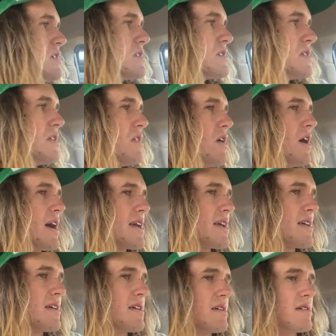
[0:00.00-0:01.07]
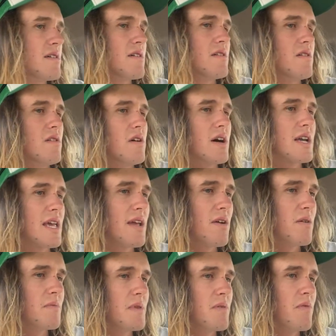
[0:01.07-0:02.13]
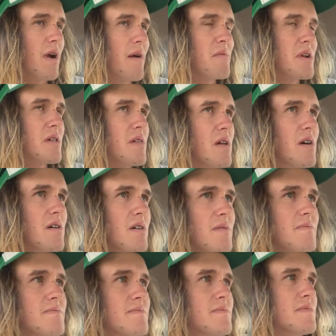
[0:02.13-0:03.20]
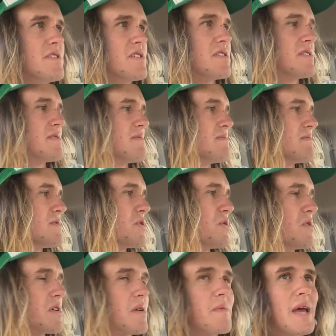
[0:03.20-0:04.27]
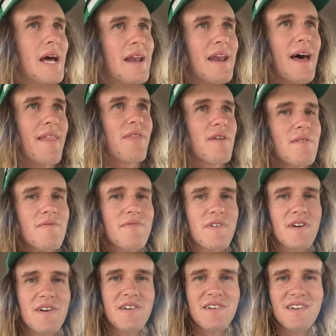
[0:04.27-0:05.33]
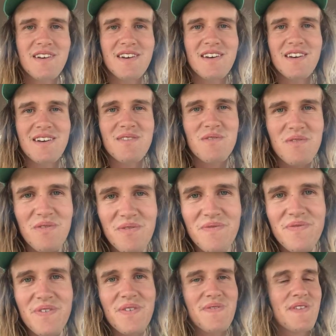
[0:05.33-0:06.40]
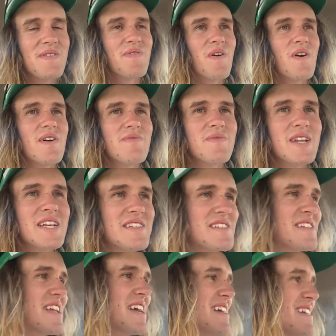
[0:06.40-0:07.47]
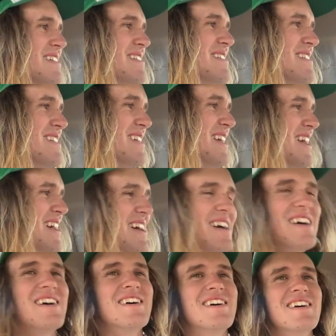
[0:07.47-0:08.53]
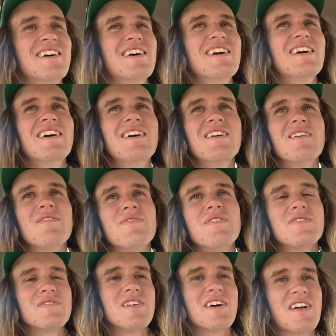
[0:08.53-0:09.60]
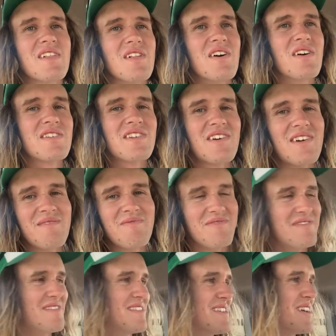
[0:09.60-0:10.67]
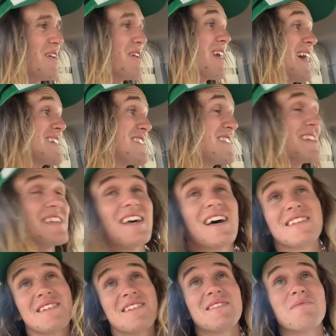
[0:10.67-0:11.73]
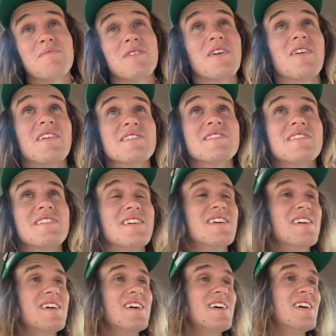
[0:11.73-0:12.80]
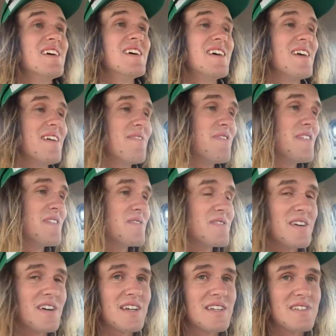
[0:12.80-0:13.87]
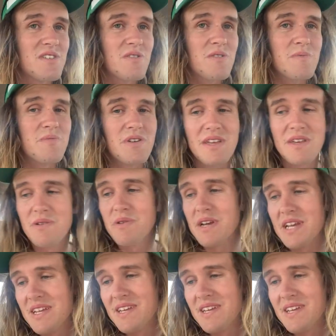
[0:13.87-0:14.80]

Do you like hearing me rabbit along? Just talk about nothing for 55 minutes now. It feels like a long time. Or it actually doesn't, to be honest. It feels like it's gone pretty quick.